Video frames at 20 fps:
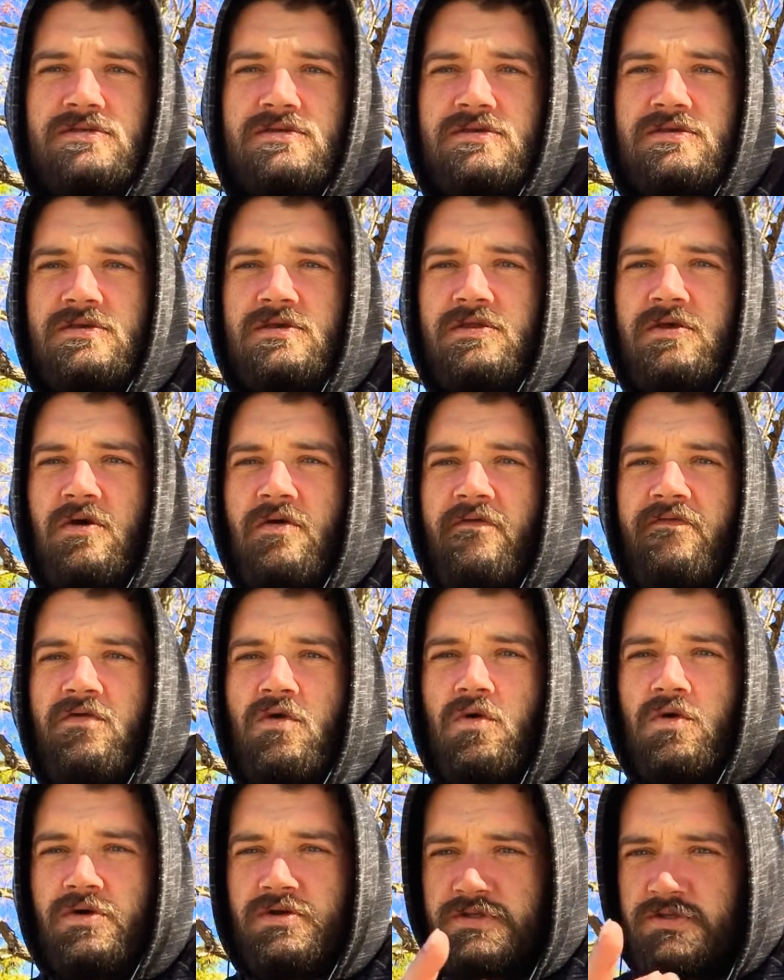you know, of
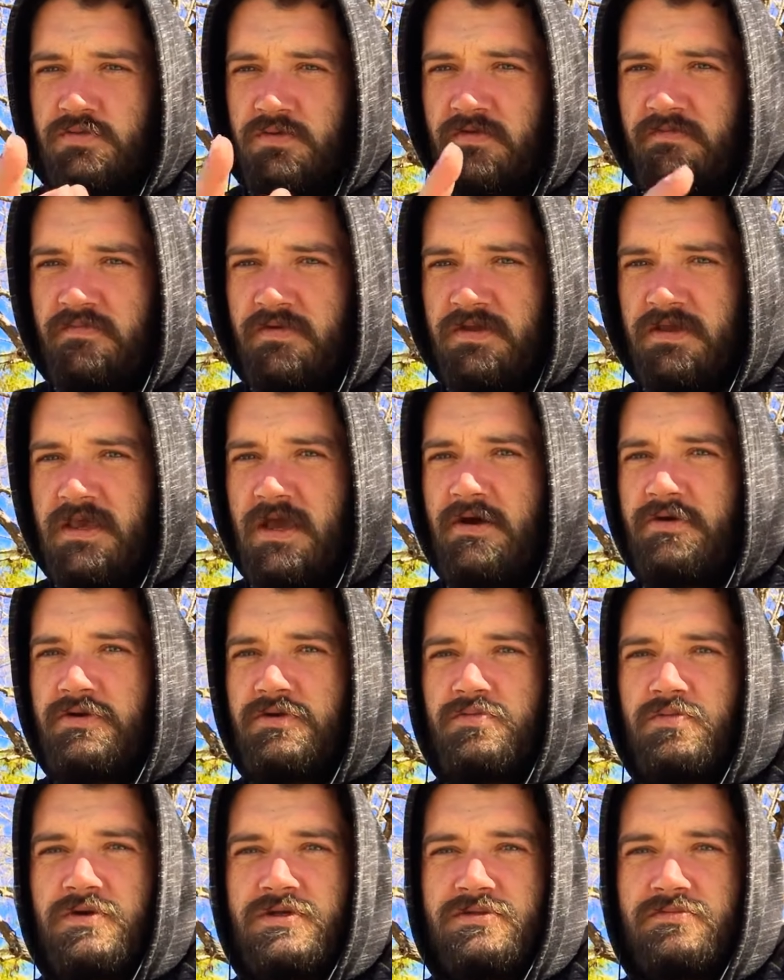course, we've
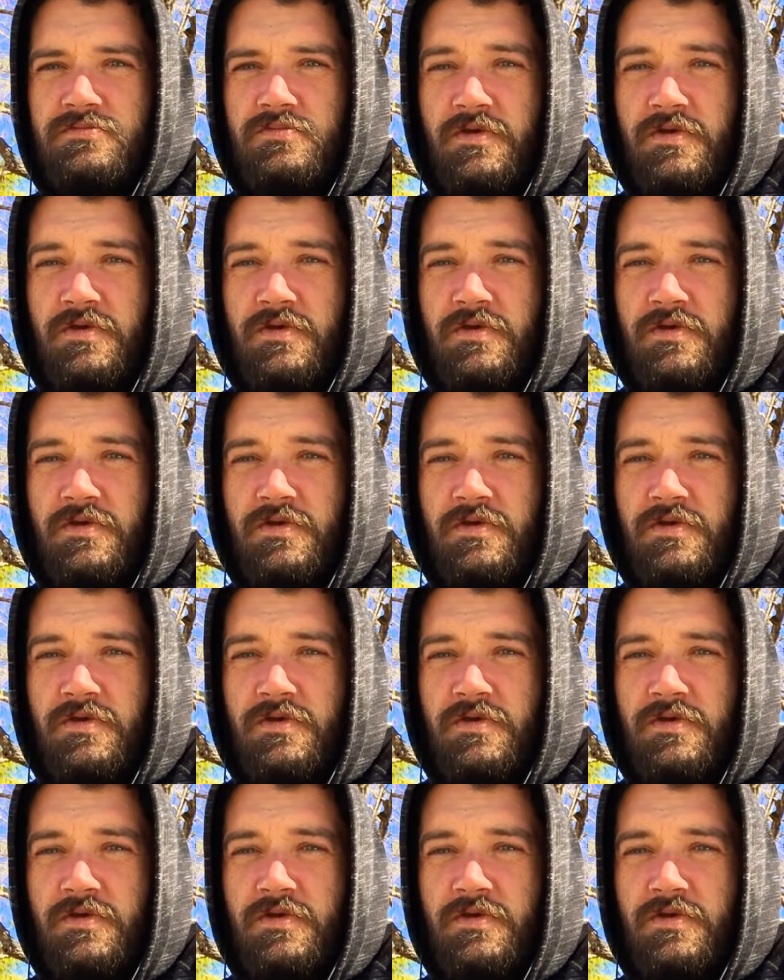encountered what